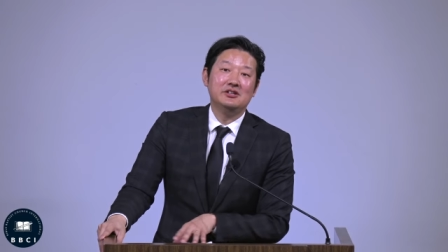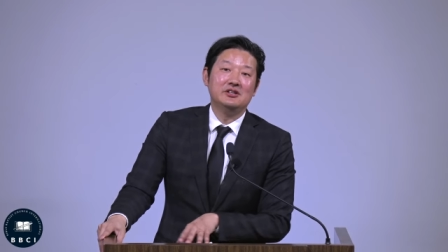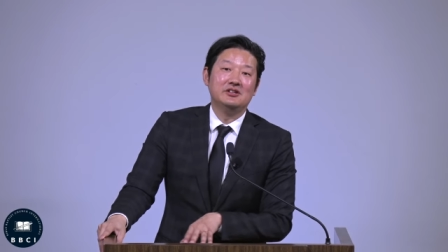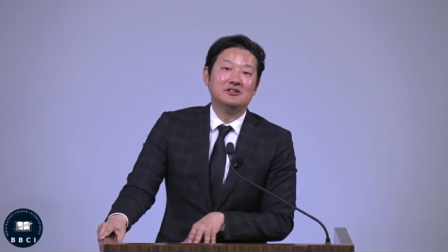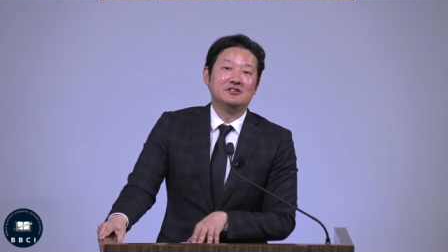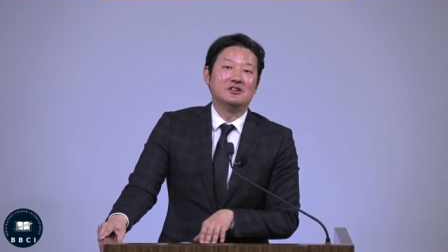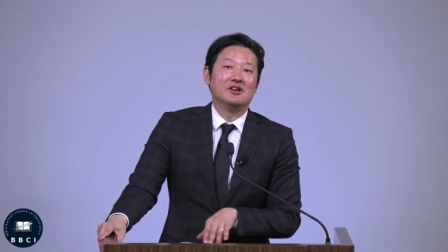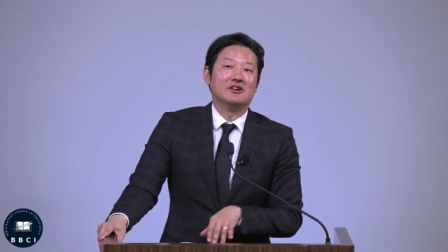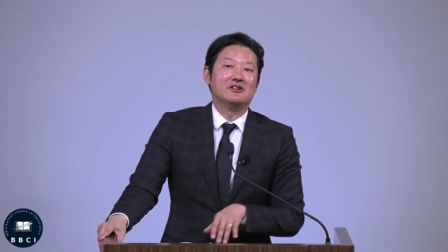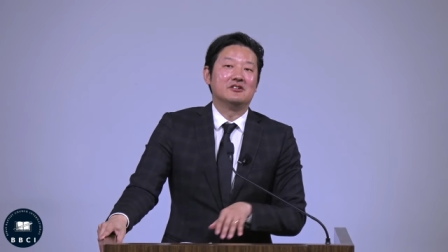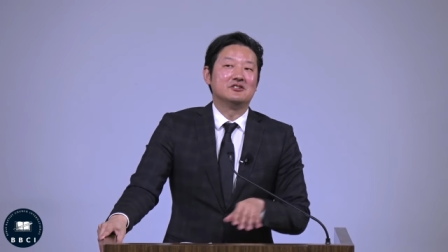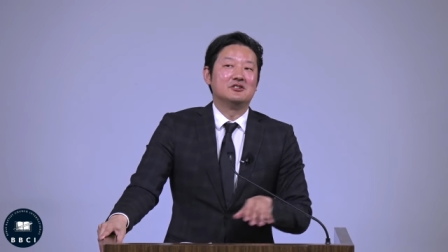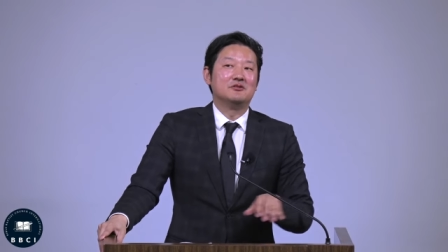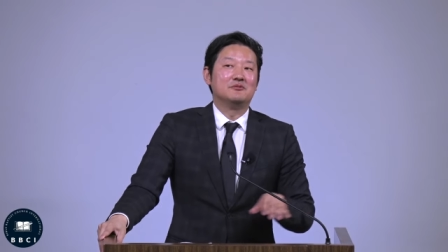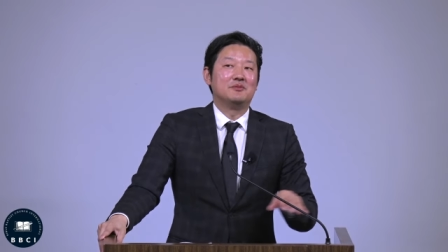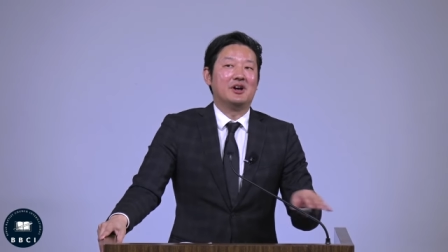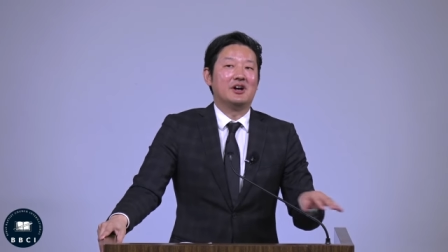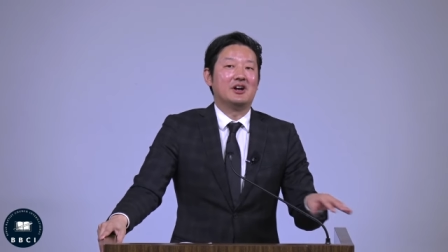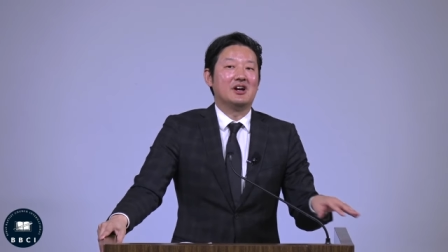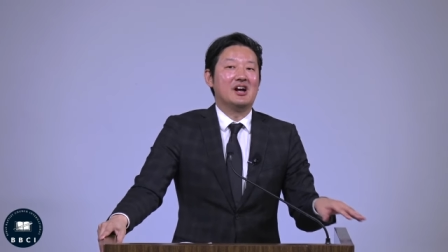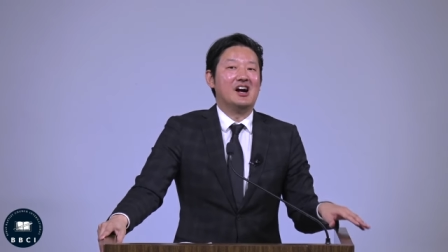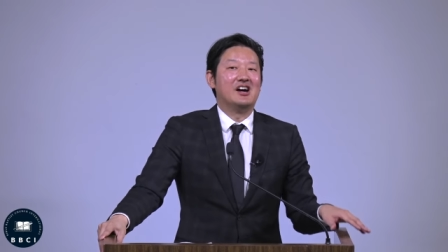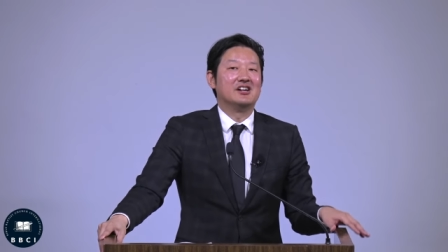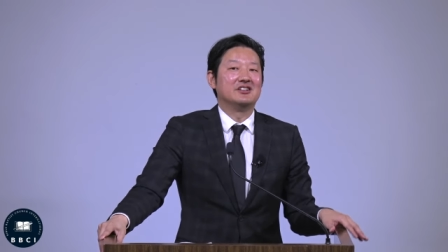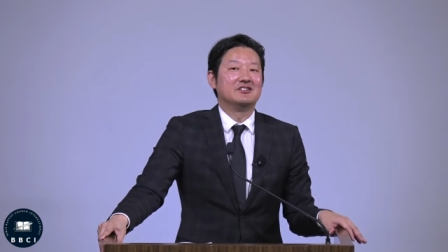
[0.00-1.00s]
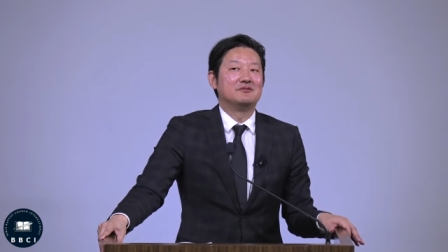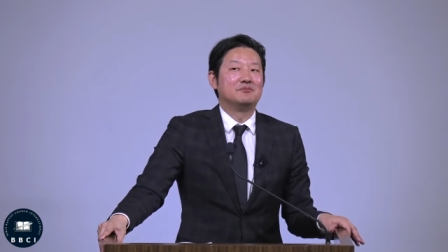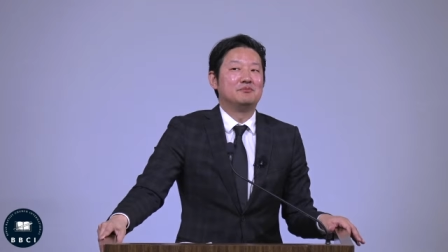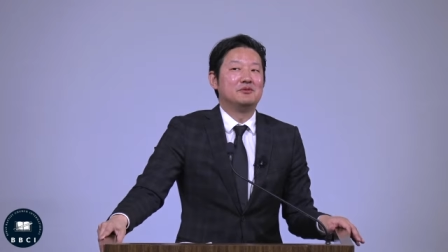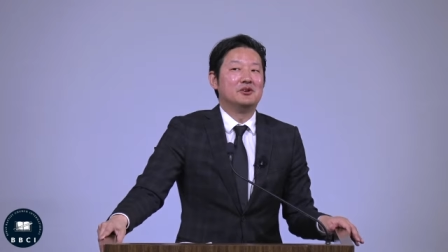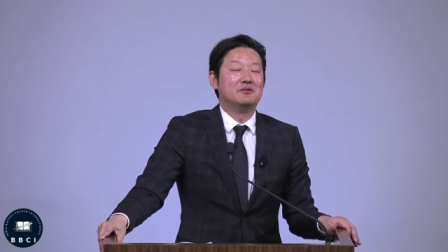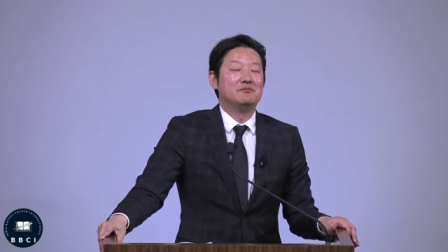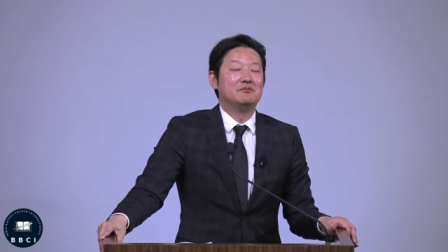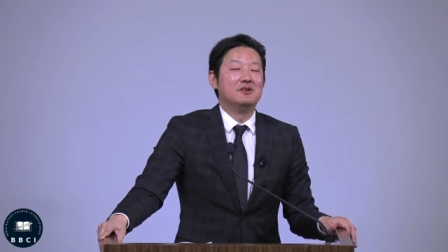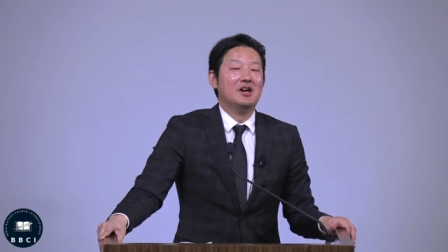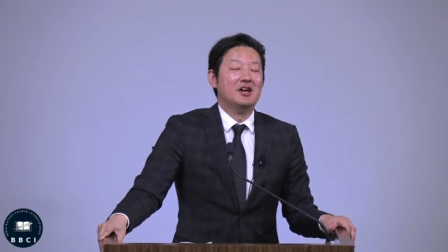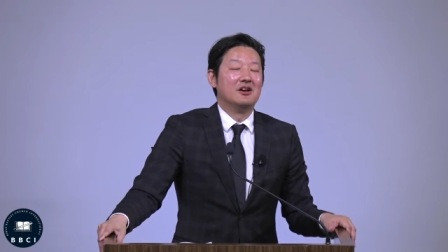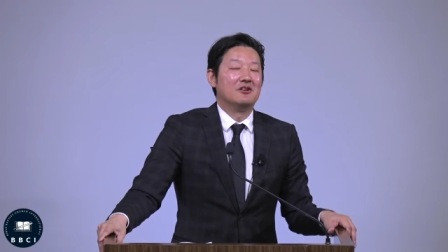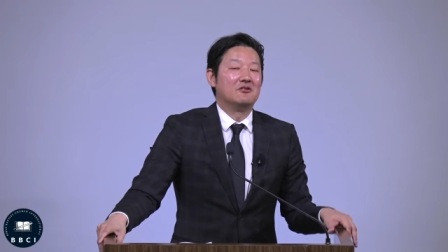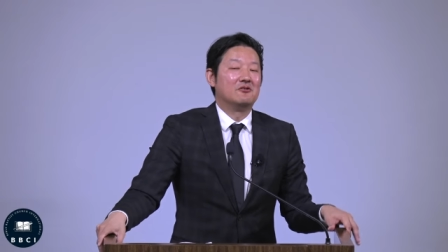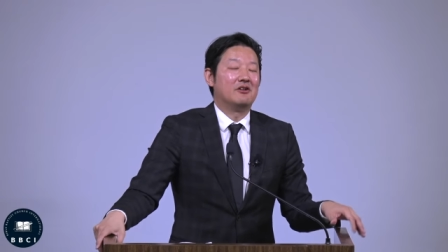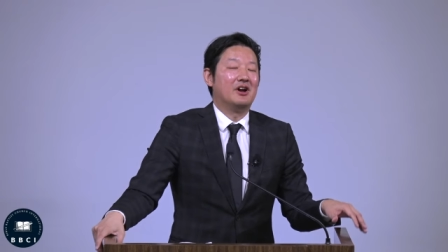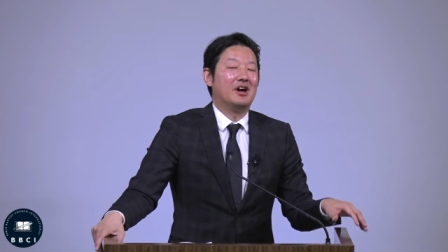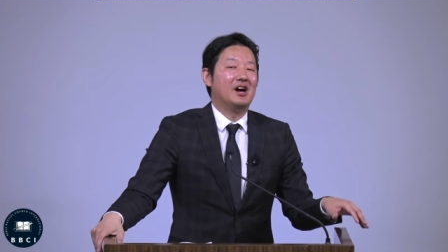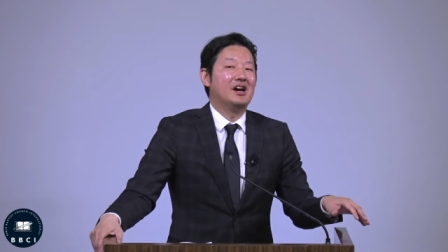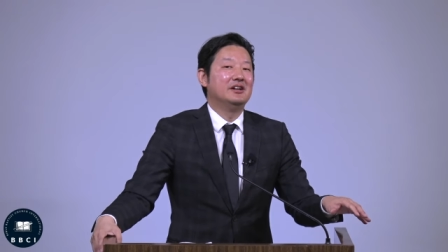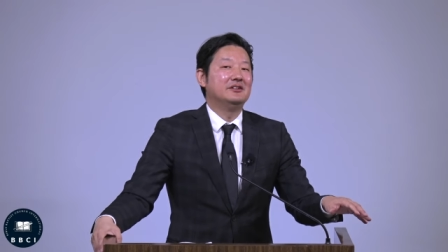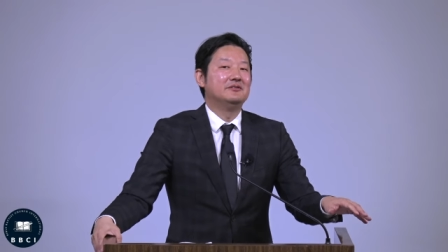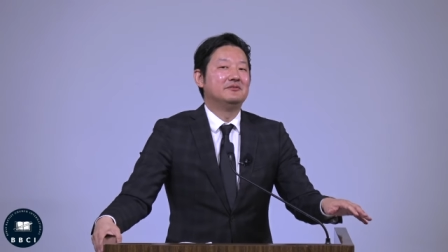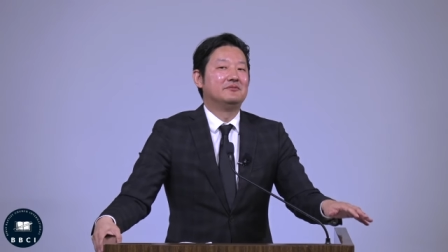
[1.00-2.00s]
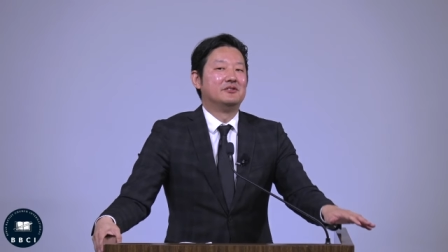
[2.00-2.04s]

it talks about gospel of Christ,